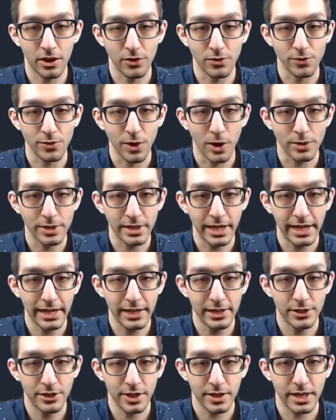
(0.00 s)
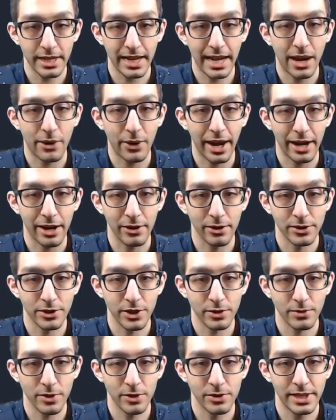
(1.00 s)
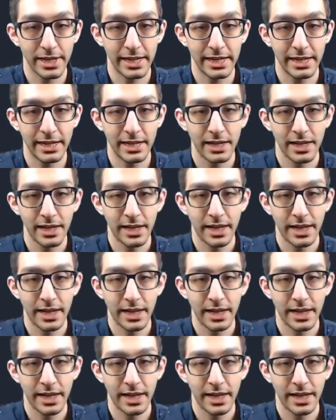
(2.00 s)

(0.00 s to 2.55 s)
rotated just like how arrows are rotated.